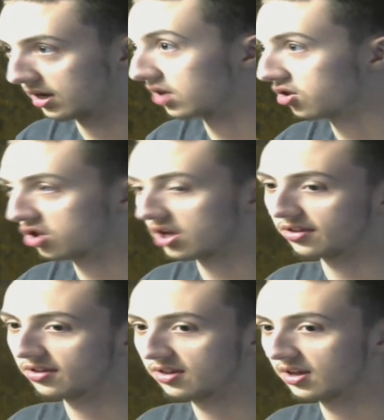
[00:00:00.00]
It's
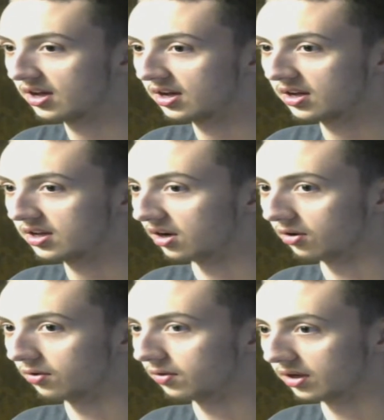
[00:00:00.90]
just,
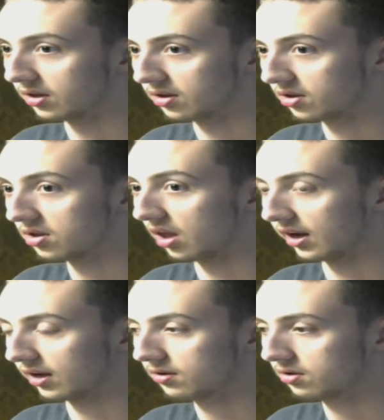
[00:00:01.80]

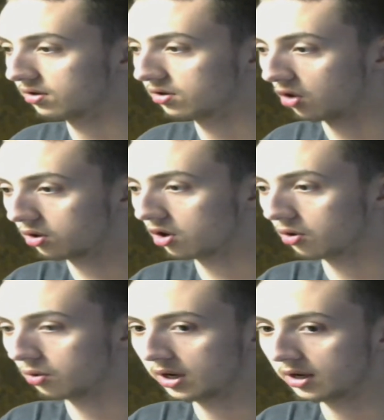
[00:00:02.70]
like,
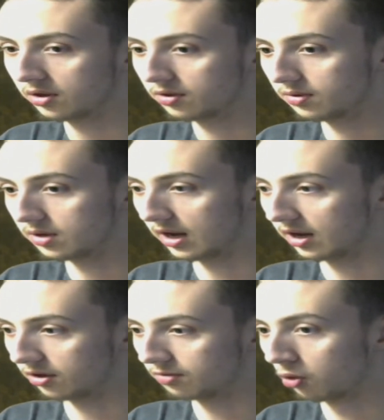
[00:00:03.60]
Toko
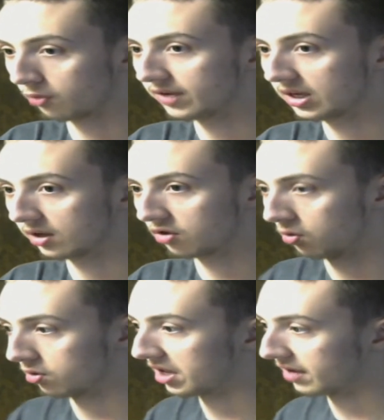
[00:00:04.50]
has more feelings
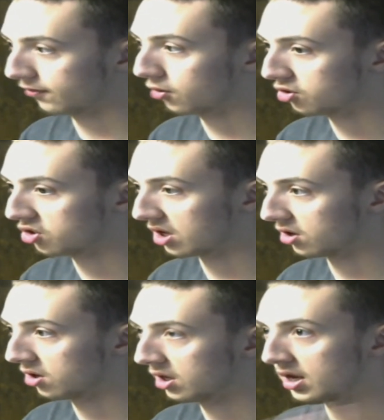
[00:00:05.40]
towards a first
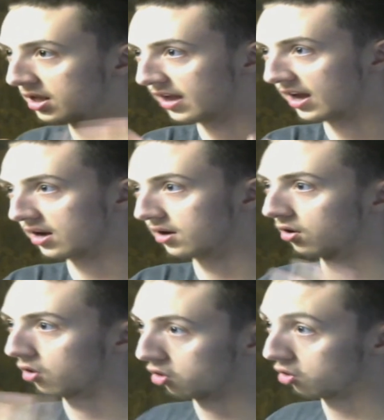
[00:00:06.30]
year than
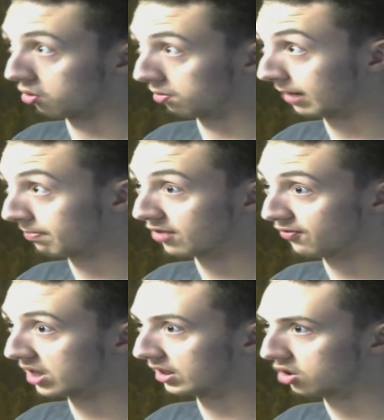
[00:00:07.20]
her, like, best
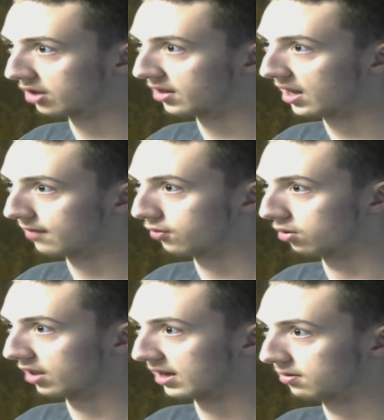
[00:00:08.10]
friend that she's had for,
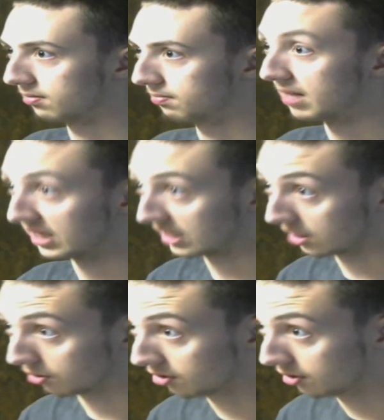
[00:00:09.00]
like, many
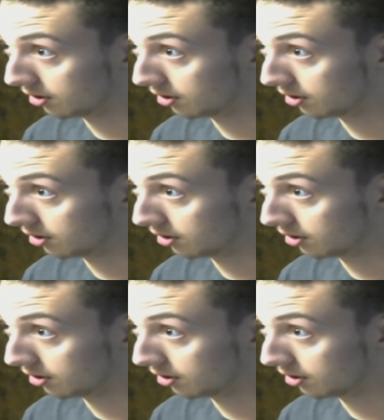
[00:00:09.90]
years.